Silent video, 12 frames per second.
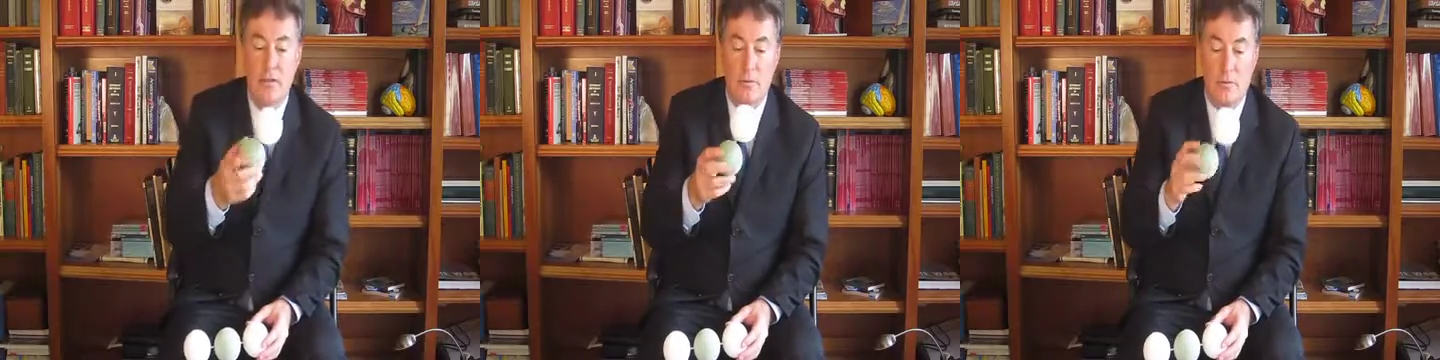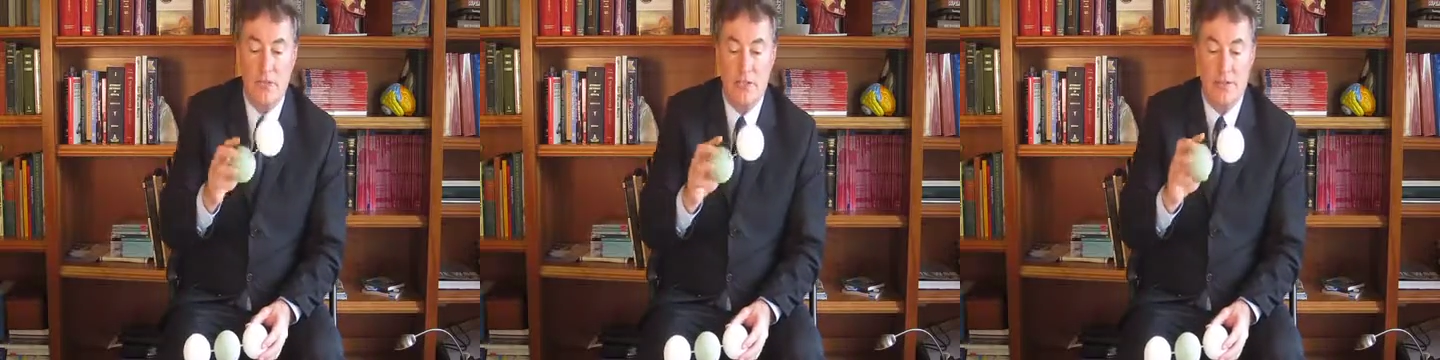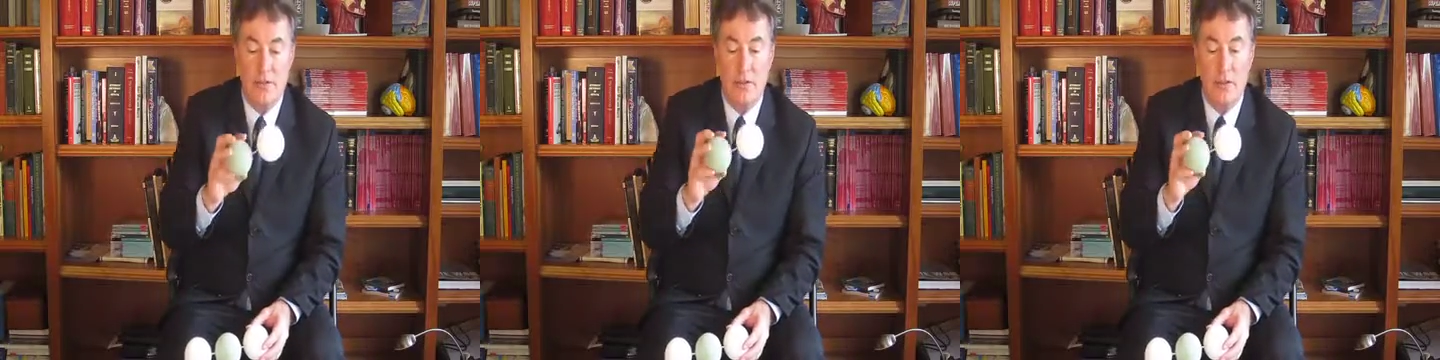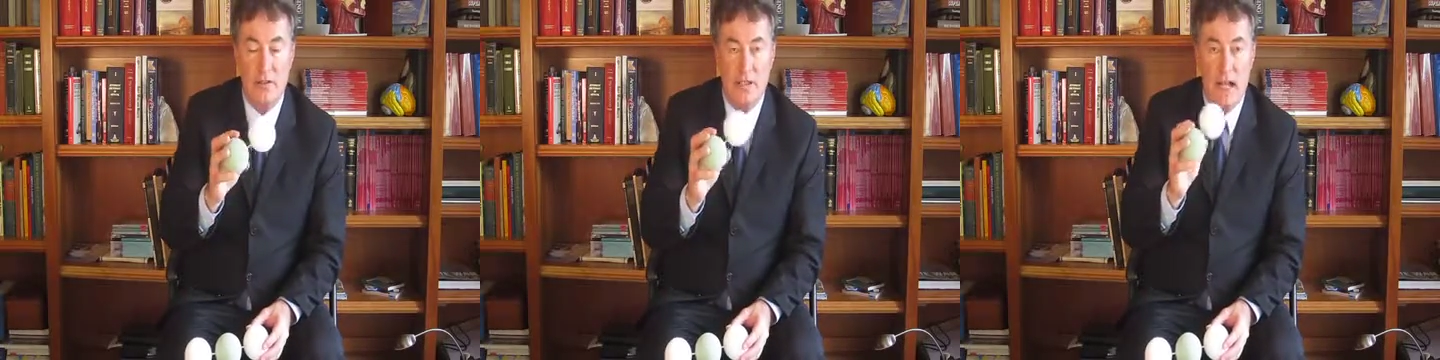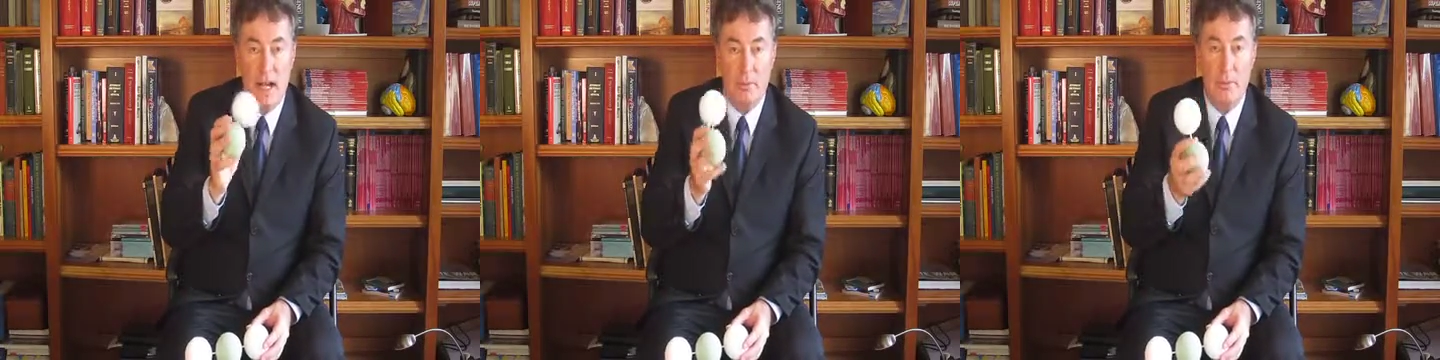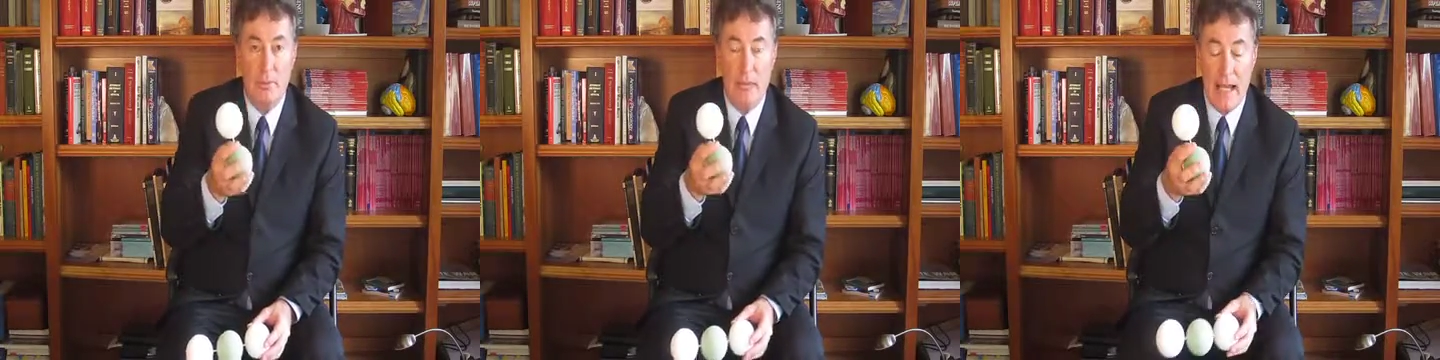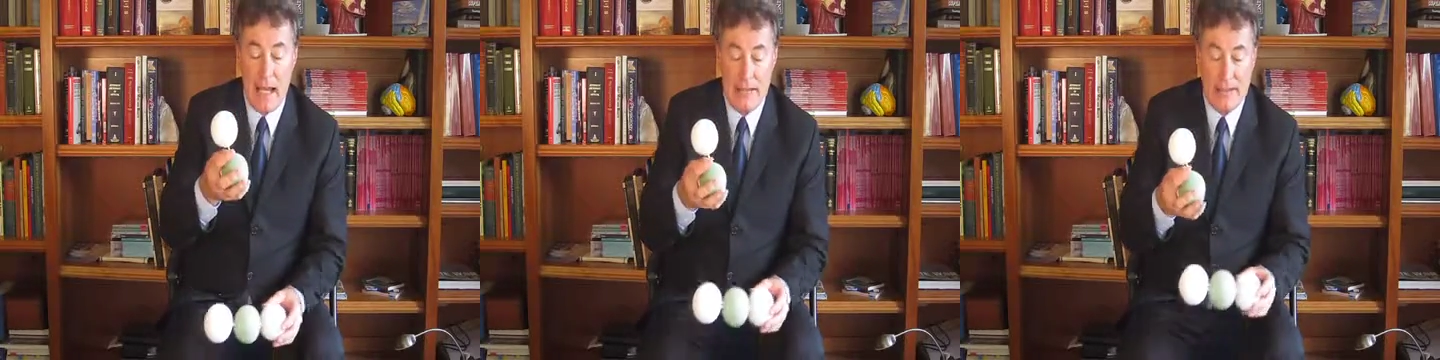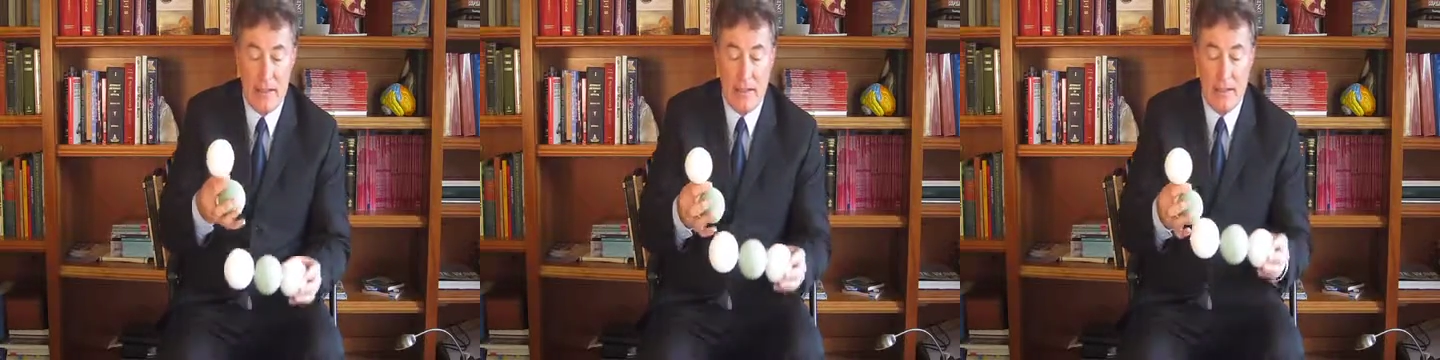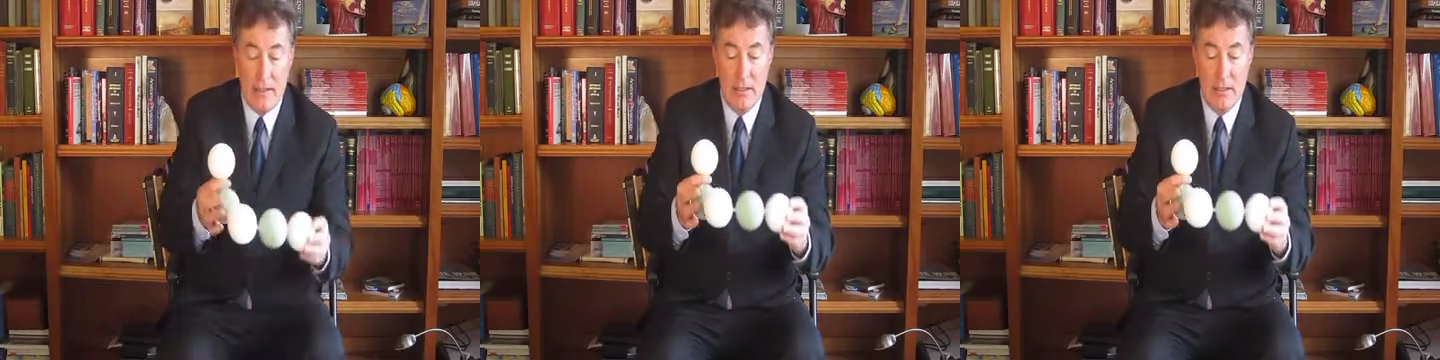which is called carbon monoxide.